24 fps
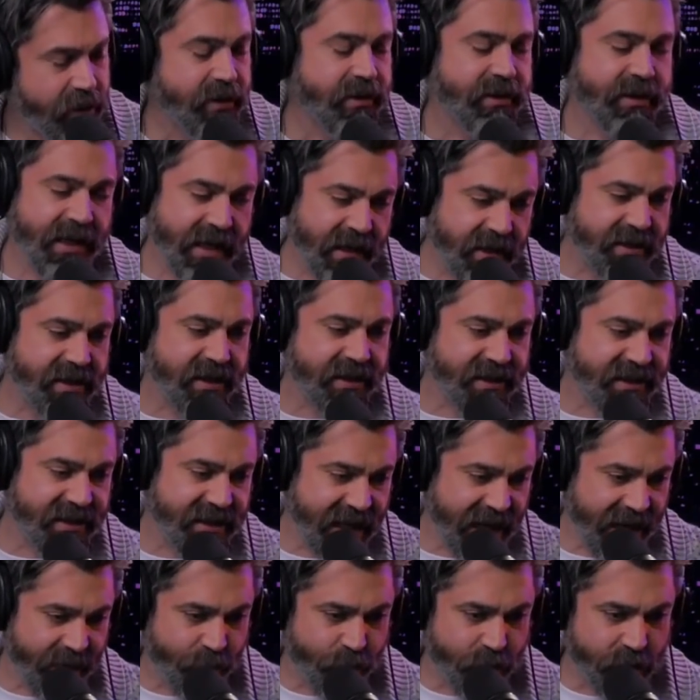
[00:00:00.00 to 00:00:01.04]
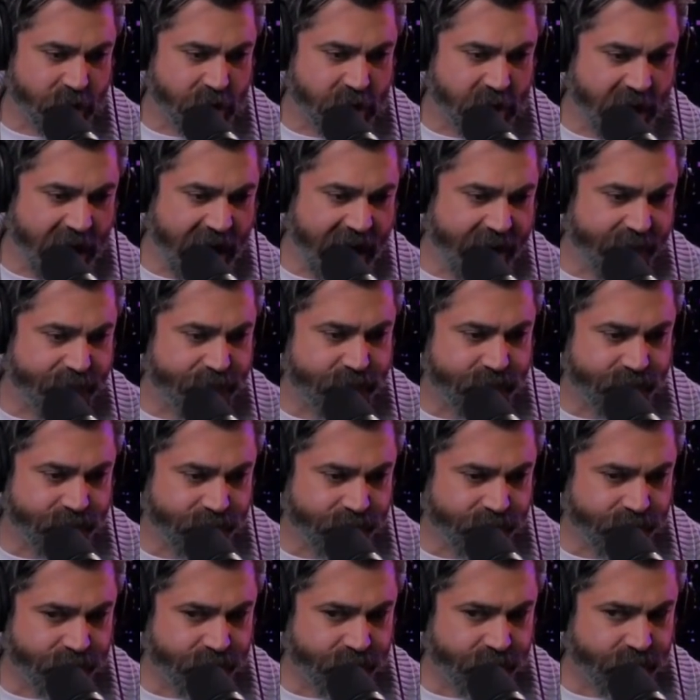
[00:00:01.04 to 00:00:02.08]
So now he's a sandwich shop
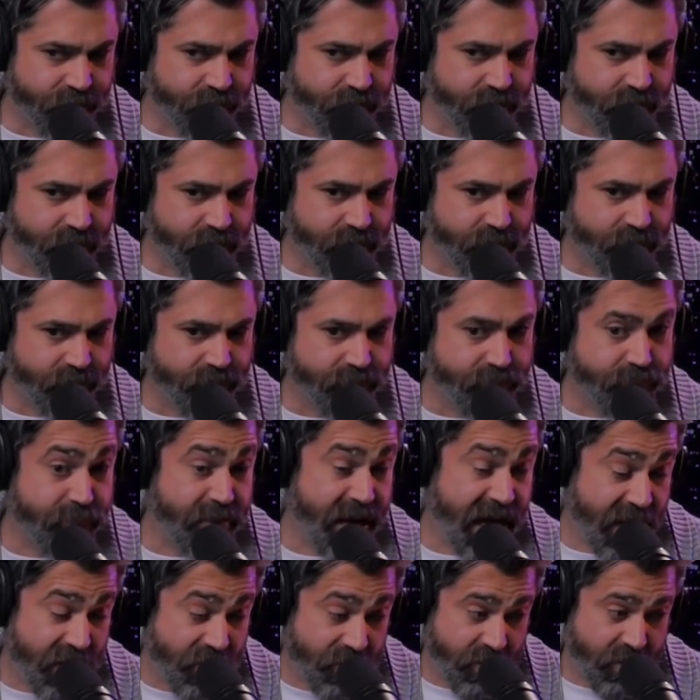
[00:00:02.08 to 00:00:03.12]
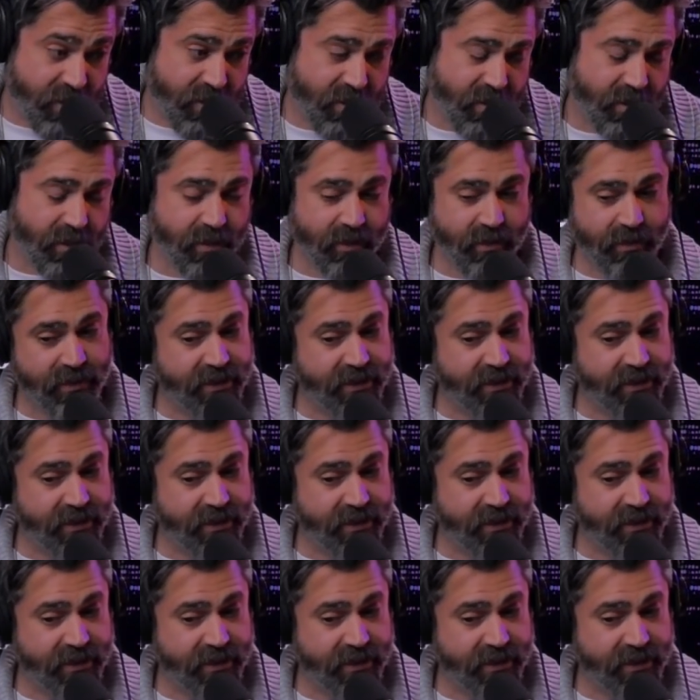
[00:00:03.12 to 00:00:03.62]
maker,